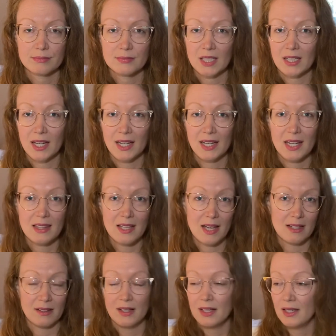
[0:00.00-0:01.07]
Okay, and
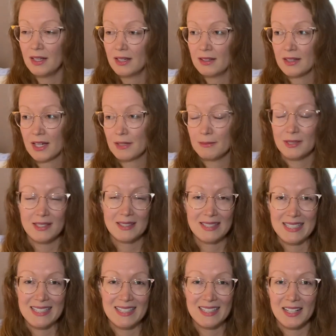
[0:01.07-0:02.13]
that can be
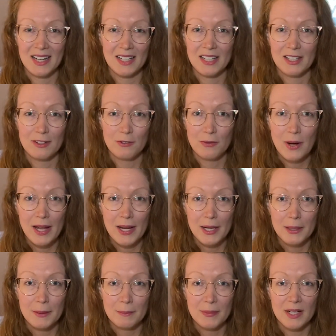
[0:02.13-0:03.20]
seen in a negative way.
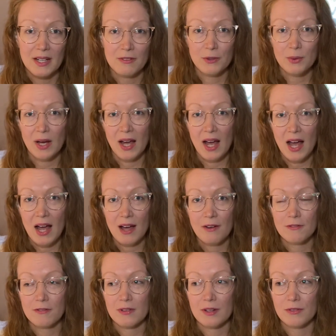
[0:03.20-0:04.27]
But if
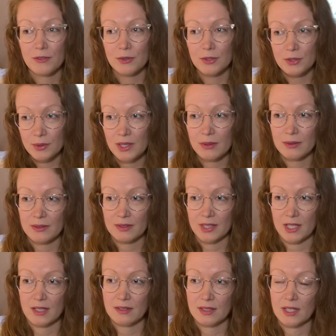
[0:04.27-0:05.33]
you're doing those
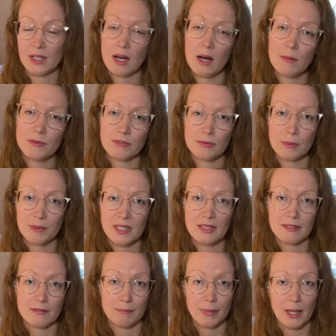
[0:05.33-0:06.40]
things and it comes from a place
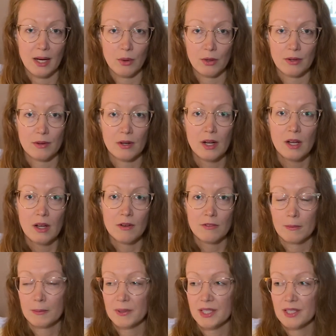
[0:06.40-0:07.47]
of power, from
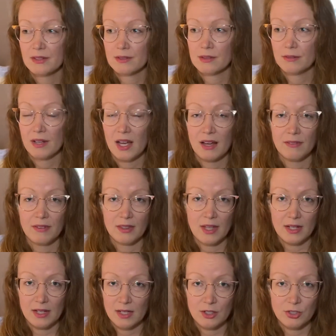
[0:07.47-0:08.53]
a place of having that
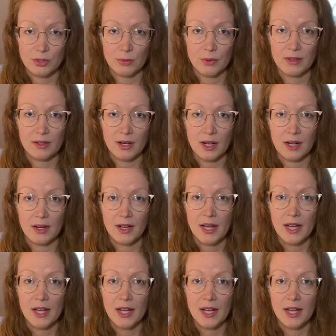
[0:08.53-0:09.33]
connection with God,